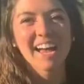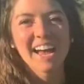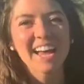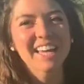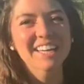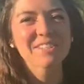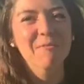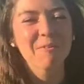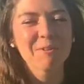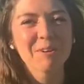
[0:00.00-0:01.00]
Hi guys,
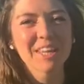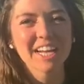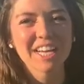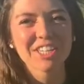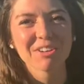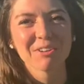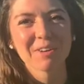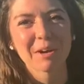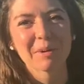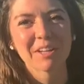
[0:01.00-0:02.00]
one way that I show
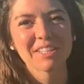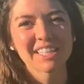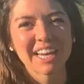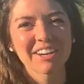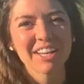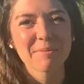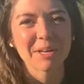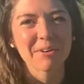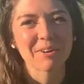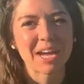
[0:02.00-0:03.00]
environmental integrity in
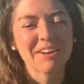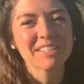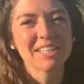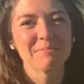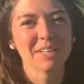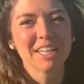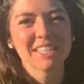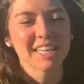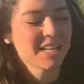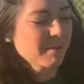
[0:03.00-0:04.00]
my own house that I'm really excited